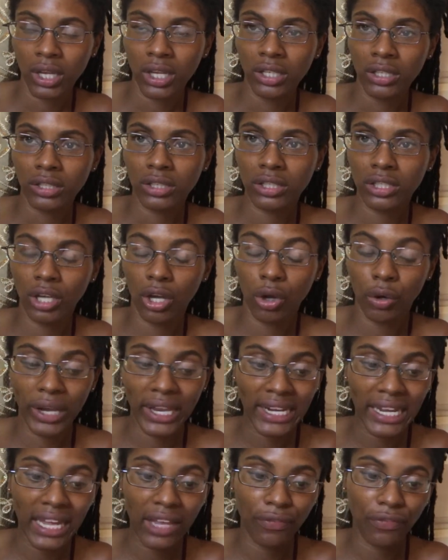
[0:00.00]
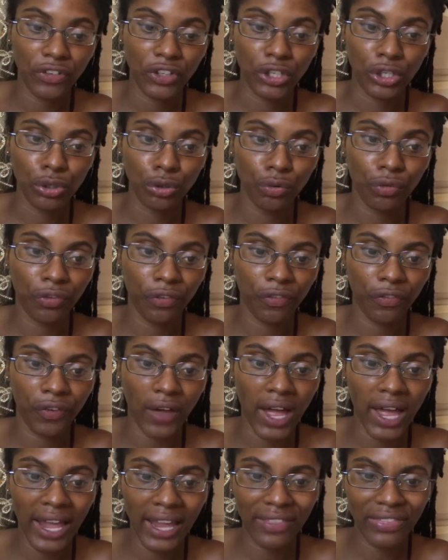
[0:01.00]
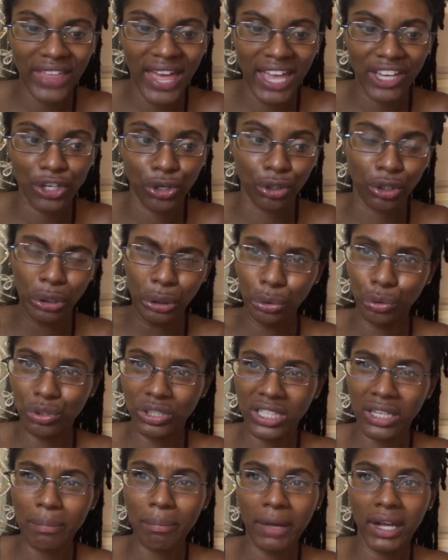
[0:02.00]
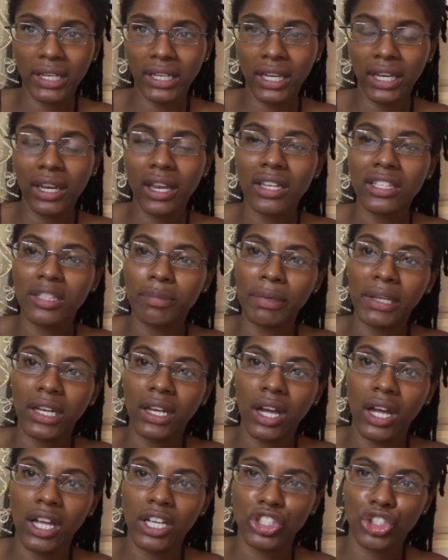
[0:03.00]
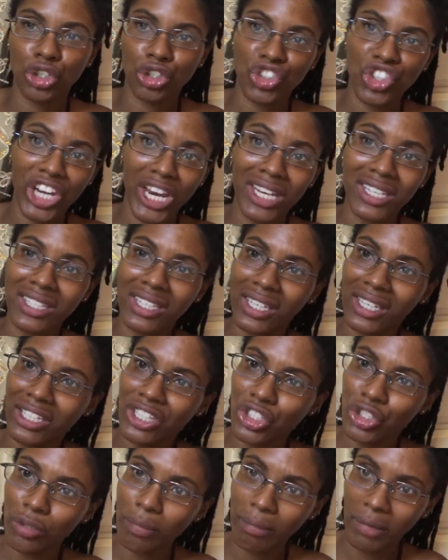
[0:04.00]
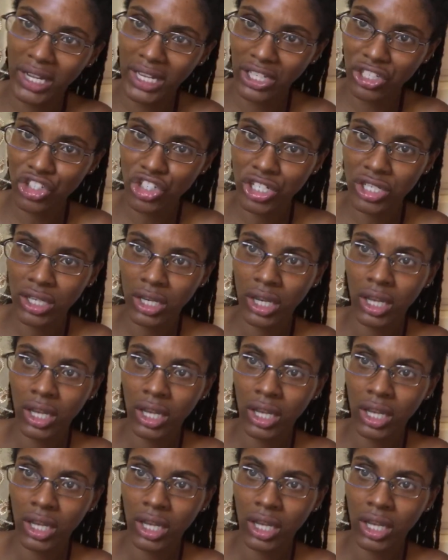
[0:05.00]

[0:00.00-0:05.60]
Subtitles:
So, and if you find that you're losing money, it's because you're chasing it too much.